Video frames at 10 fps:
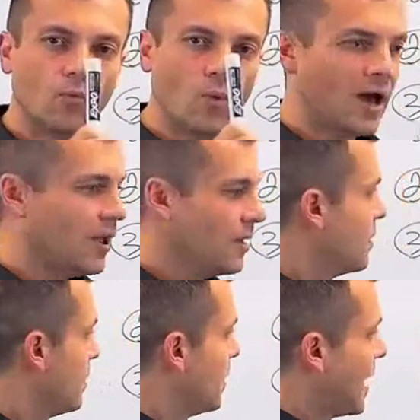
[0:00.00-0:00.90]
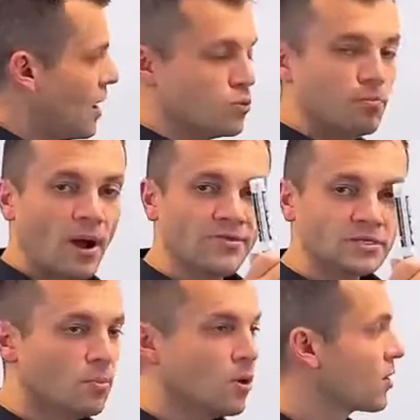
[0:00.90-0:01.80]
Why? I would buy
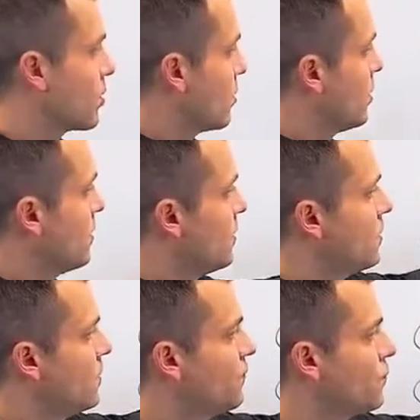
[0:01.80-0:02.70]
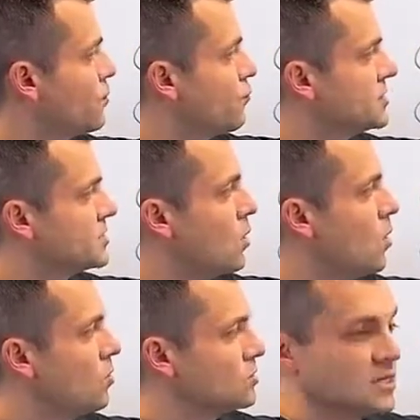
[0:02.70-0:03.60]
this marker for the
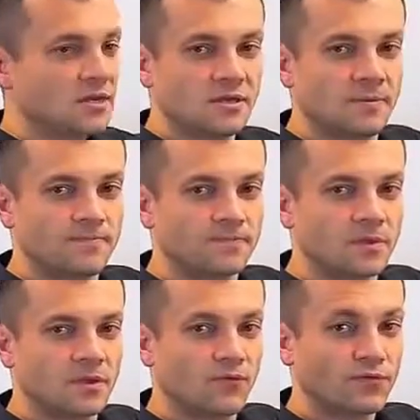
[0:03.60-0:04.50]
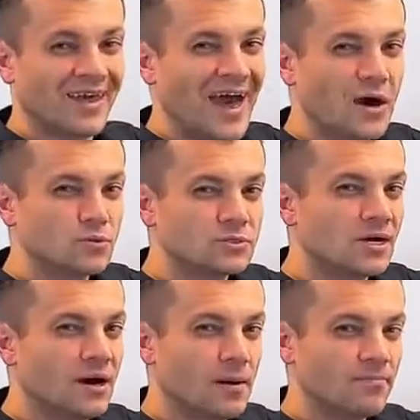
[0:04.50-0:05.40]
result, for the
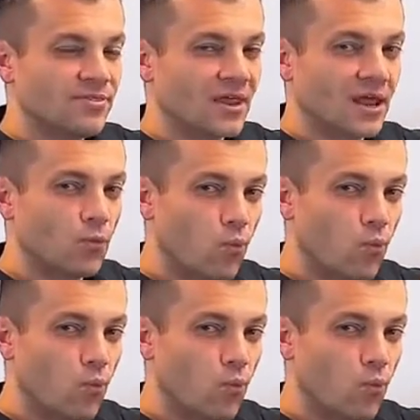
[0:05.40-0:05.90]
outcome that I